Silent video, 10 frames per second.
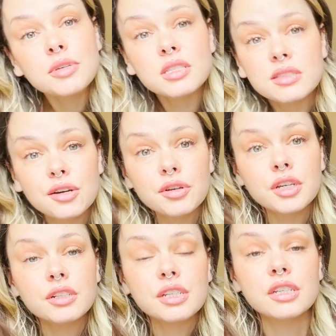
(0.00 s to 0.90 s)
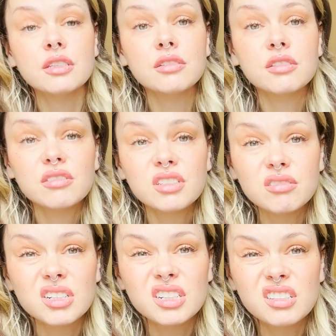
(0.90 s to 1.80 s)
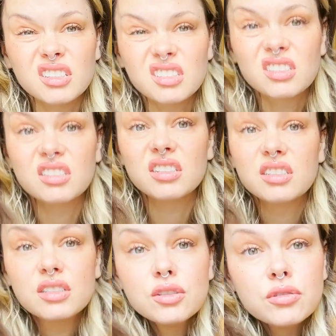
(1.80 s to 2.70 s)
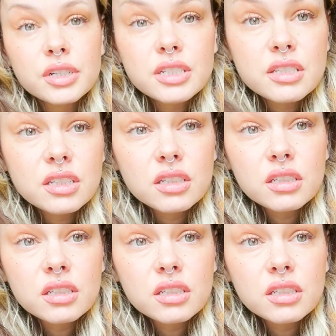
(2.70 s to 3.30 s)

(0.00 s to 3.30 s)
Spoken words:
sewing all day, so I don't need to wear anything like too crazy.